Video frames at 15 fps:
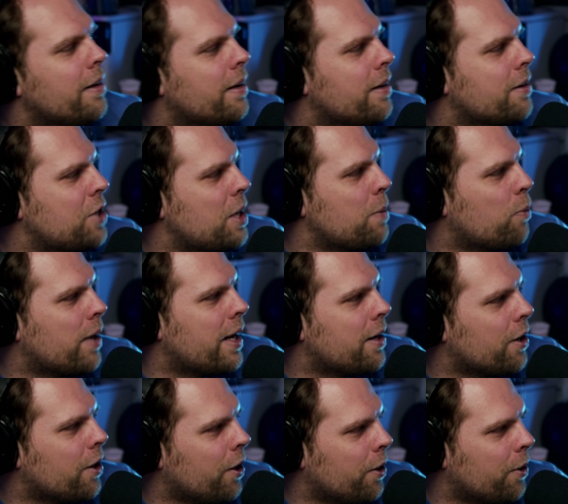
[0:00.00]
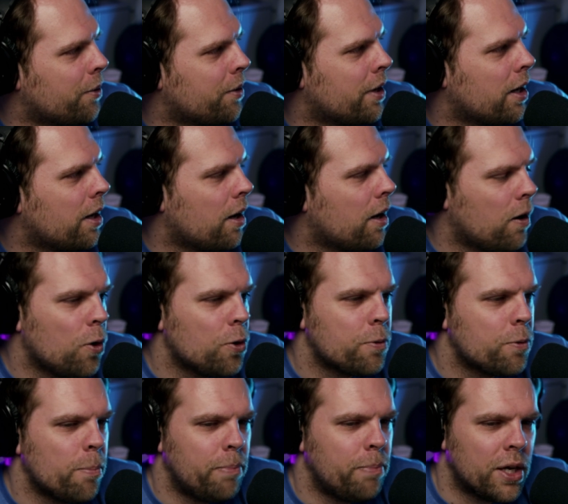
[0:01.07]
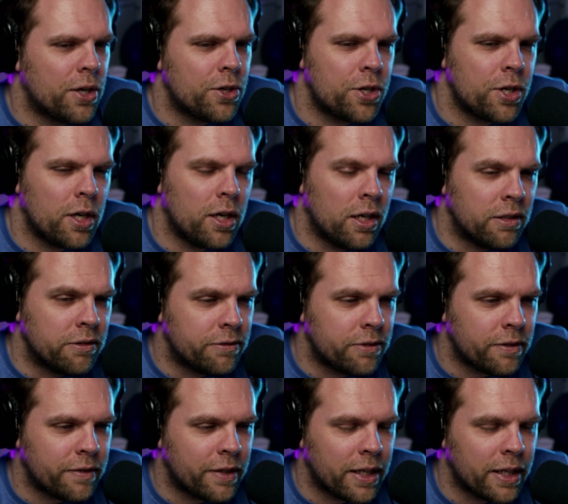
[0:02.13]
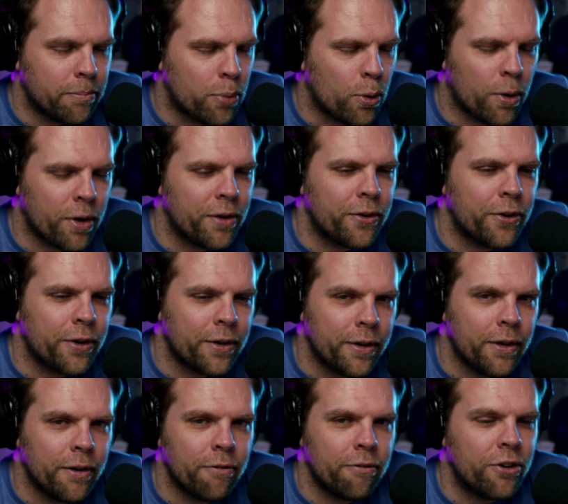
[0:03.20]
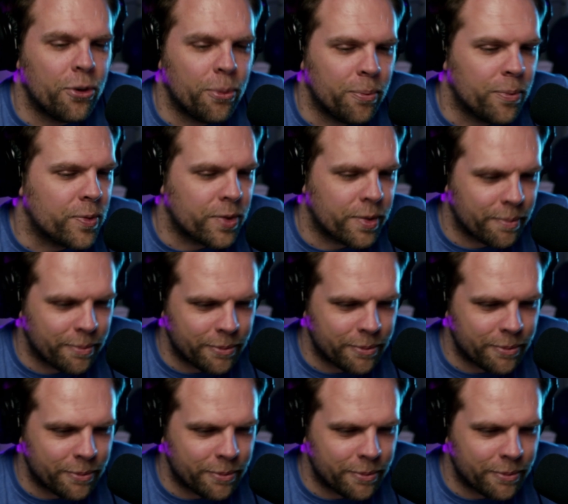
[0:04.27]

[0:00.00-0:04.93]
cheap way to own a whole bunch of very important films.